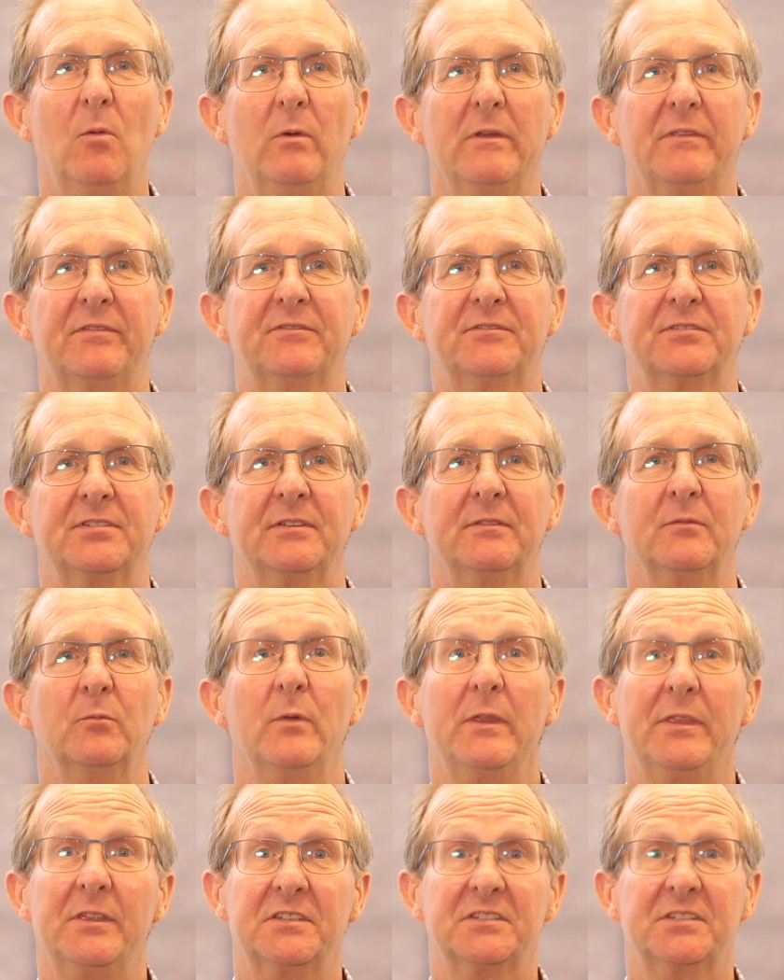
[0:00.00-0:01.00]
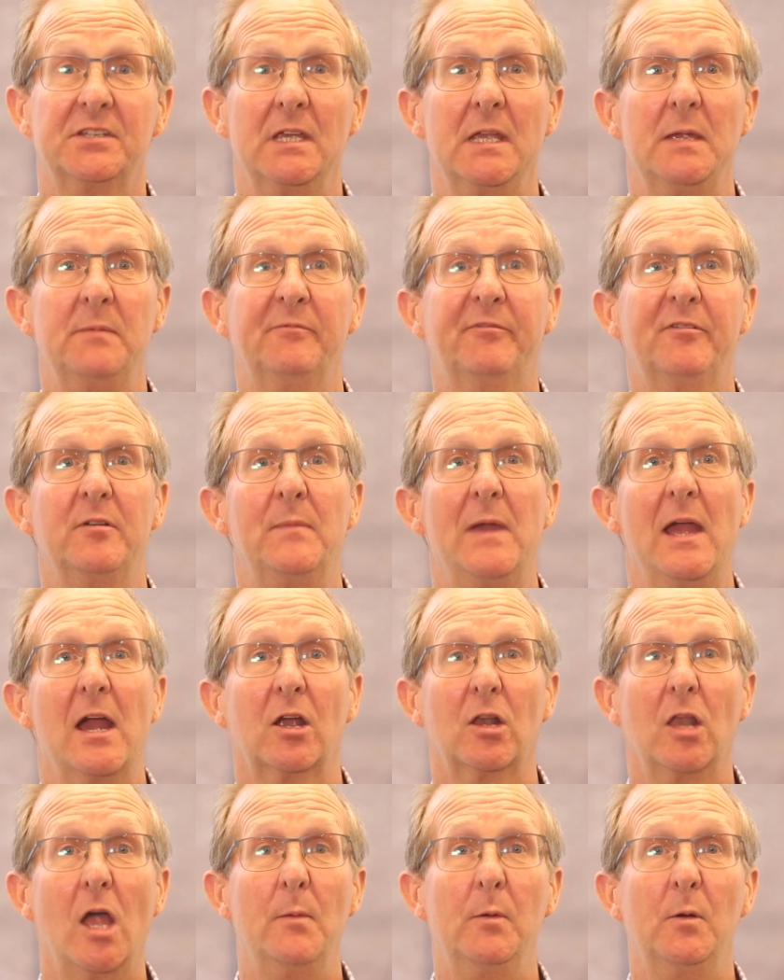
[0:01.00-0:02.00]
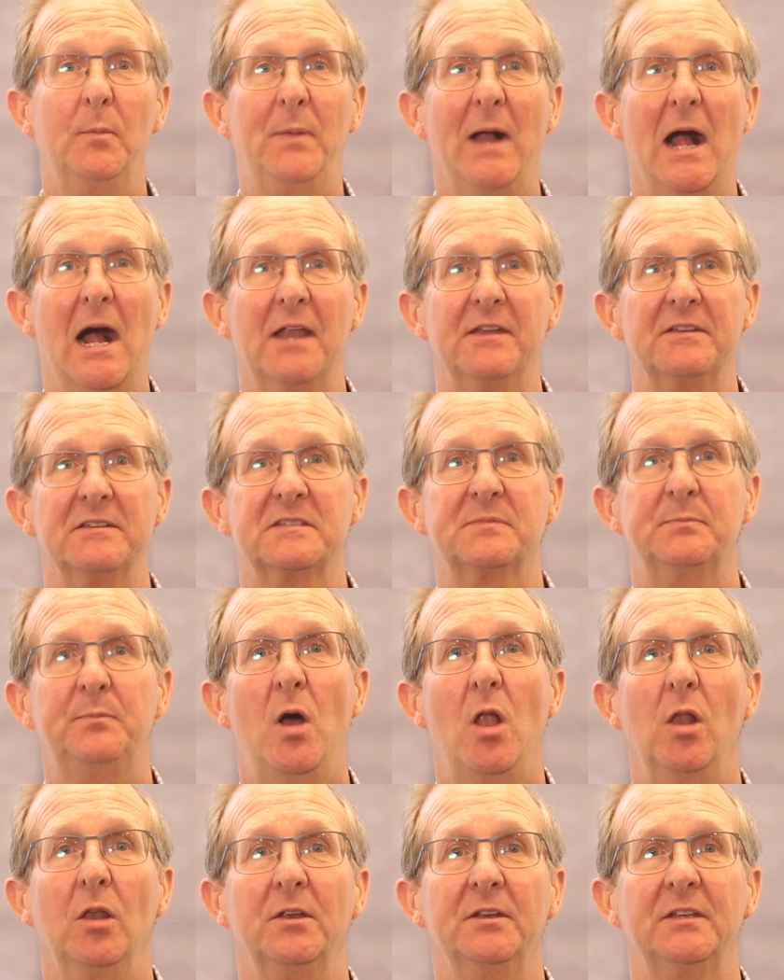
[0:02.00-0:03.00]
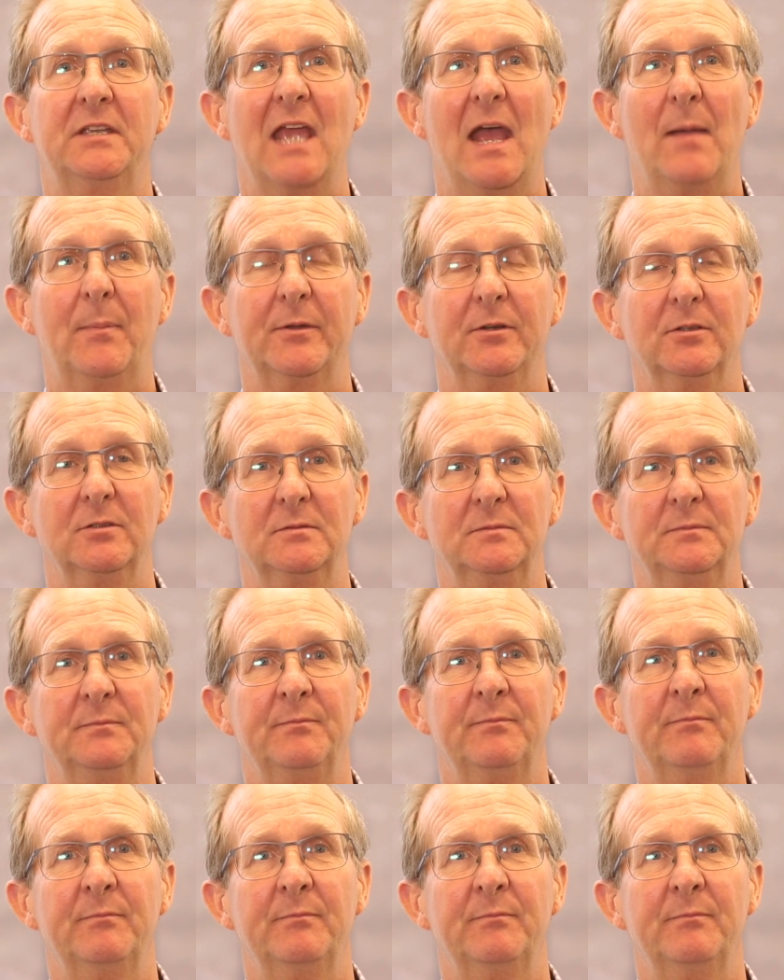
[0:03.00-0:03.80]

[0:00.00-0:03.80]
with the team from our global partners Polen Capital,